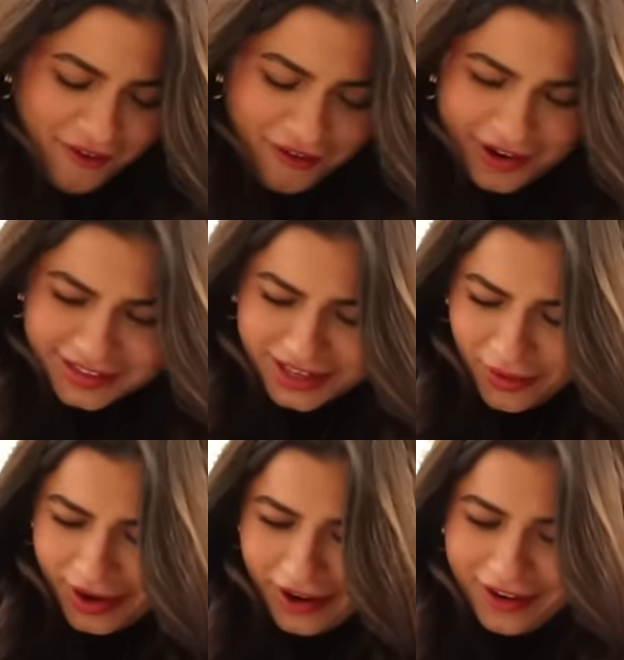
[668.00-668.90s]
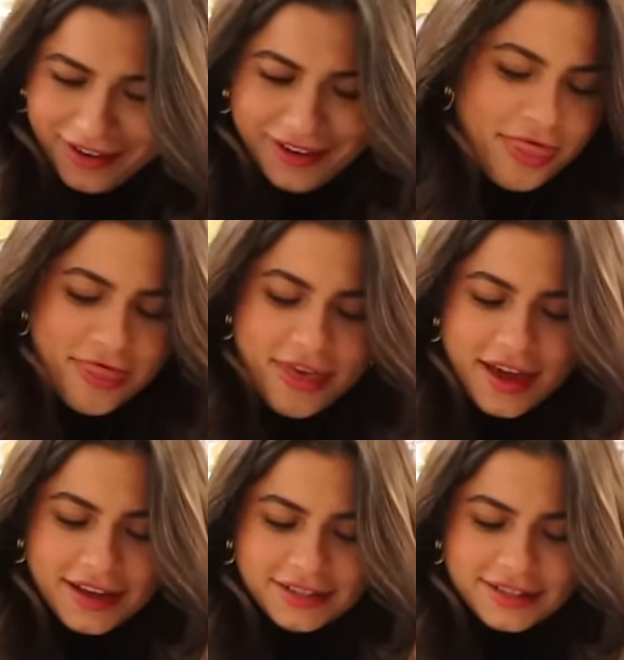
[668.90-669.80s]
what is going on?
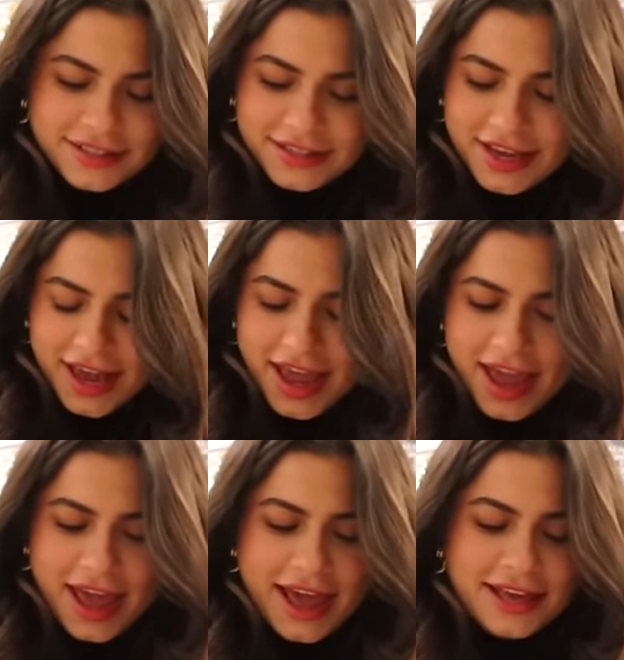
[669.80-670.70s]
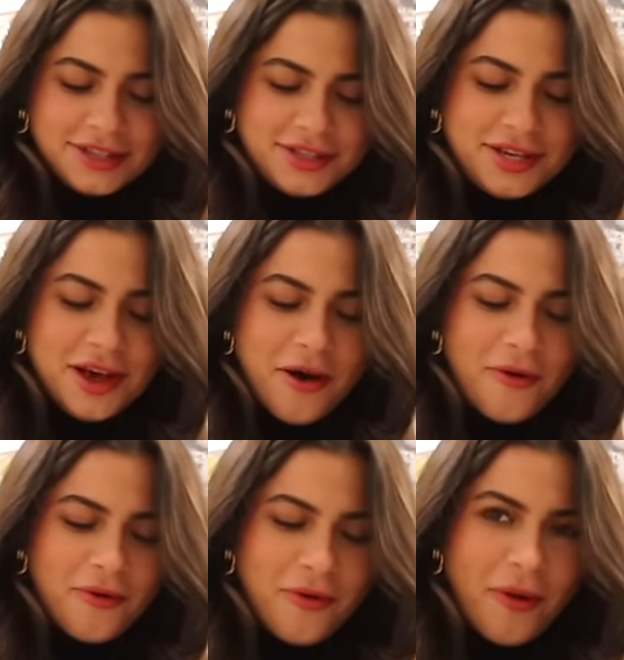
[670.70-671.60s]
This is
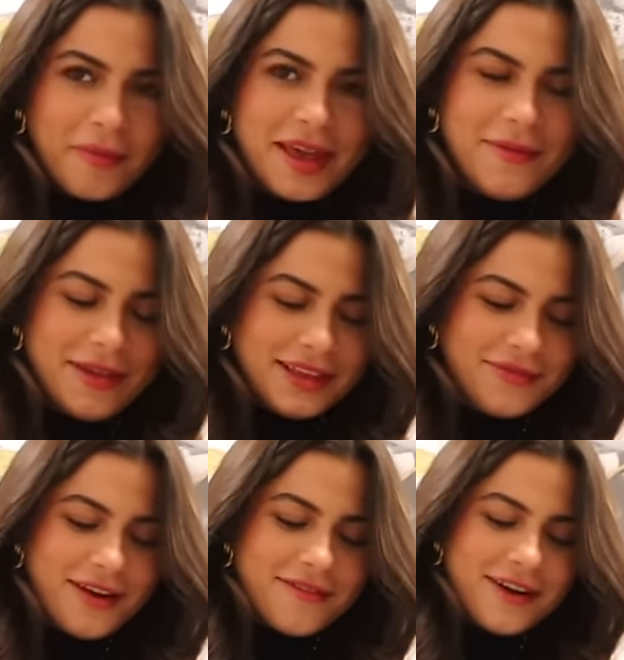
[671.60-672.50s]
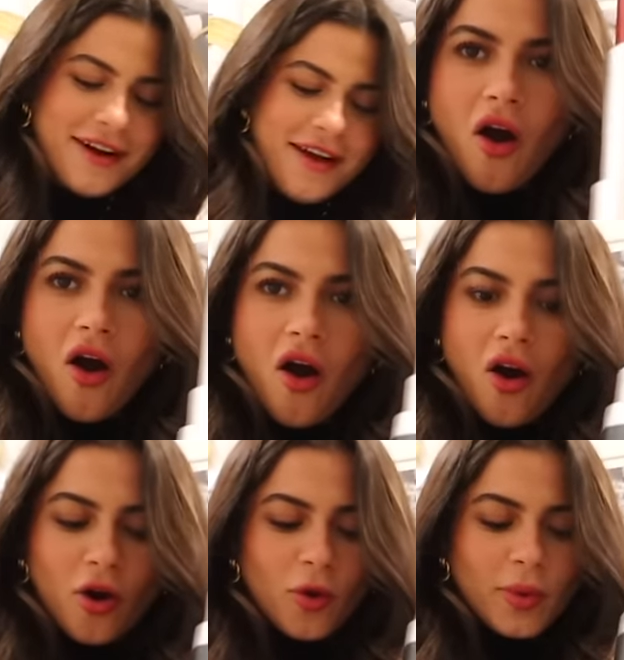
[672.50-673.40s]
so cool. I'm keeping this forever.
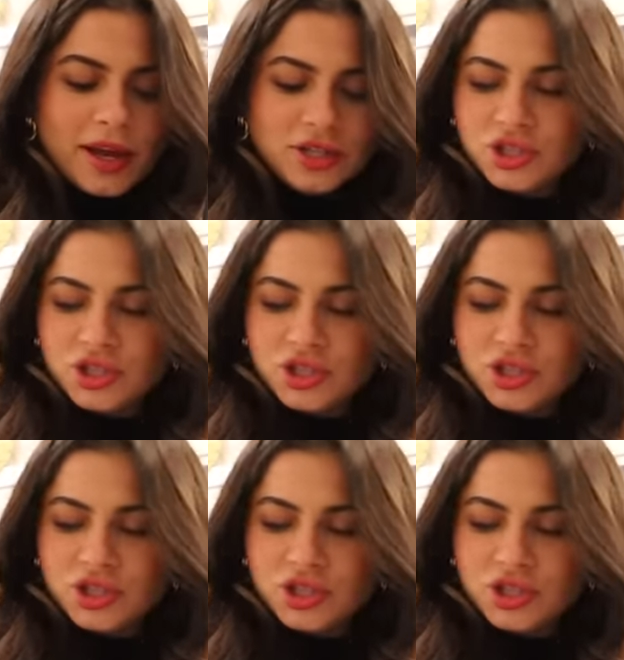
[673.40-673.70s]
Are we